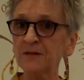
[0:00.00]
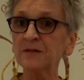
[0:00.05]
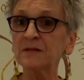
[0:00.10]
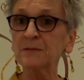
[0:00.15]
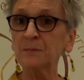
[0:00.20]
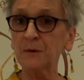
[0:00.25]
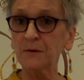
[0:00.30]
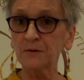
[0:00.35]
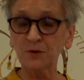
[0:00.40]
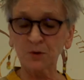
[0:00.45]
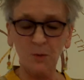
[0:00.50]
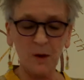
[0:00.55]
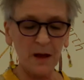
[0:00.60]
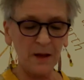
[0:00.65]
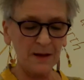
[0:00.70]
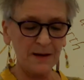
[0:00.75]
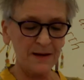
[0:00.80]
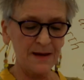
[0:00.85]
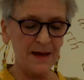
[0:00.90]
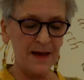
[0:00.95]
to
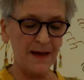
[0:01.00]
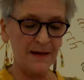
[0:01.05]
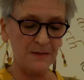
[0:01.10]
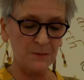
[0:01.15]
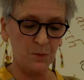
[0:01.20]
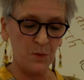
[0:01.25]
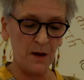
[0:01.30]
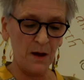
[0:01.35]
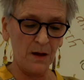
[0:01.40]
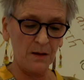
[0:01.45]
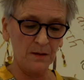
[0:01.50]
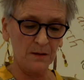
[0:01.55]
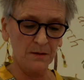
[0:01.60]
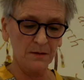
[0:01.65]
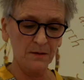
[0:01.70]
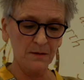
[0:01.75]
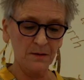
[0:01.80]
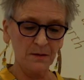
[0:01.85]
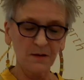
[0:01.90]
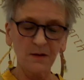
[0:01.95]
spirituality as well.
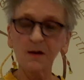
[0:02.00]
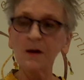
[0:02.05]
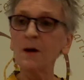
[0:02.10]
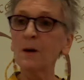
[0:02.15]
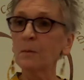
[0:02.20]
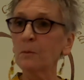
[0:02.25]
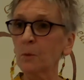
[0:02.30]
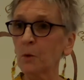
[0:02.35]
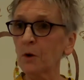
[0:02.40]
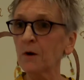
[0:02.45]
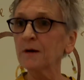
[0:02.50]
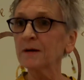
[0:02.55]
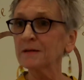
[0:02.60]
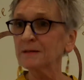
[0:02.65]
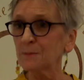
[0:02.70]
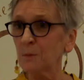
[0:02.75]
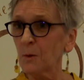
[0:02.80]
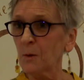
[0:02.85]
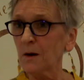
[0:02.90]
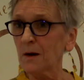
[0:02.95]
More is
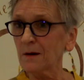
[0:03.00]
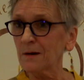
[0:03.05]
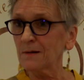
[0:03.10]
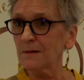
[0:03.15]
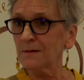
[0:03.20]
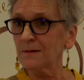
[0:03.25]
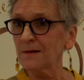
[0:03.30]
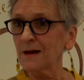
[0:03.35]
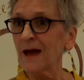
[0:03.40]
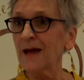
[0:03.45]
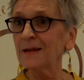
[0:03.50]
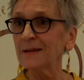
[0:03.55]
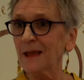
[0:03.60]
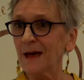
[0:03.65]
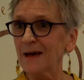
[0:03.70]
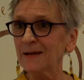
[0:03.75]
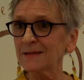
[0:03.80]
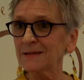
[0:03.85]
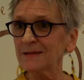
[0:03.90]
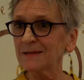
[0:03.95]
more, and
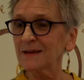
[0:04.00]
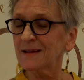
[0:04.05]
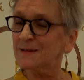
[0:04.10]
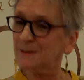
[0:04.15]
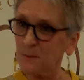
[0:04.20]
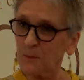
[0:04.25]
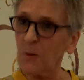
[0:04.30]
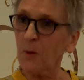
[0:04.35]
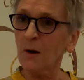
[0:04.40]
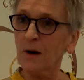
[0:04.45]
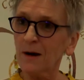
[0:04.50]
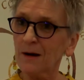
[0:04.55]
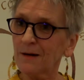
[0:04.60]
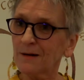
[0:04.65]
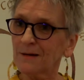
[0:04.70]
less is a bore.